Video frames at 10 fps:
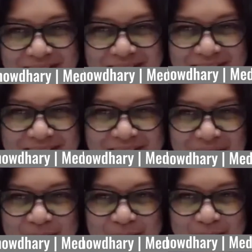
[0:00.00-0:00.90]
cater
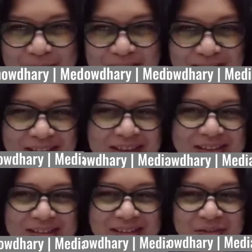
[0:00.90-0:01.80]
to
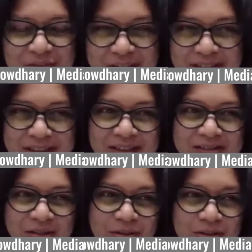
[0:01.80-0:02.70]
clients' different
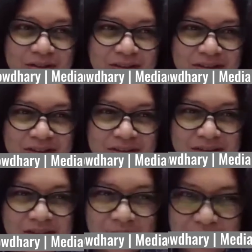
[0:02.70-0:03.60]
needs on
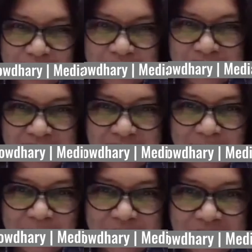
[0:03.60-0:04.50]
stories
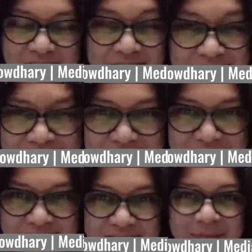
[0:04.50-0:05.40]
dissemination in
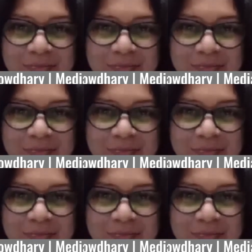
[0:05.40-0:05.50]
India